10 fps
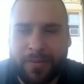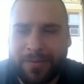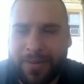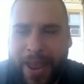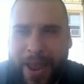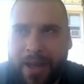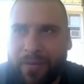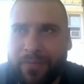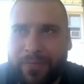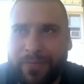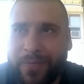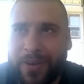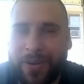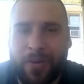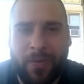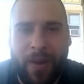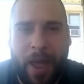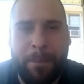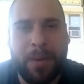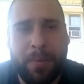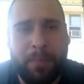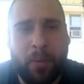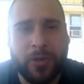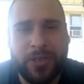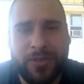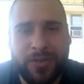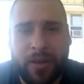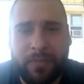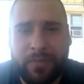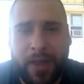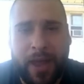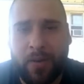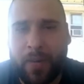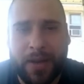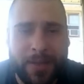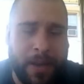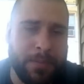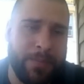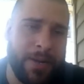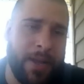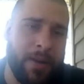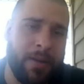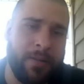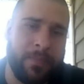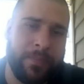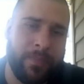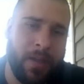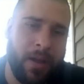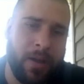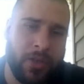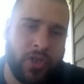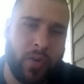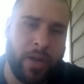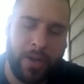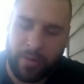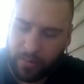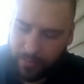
have, you know, epic proportions of, I don't want topspin on a short iron.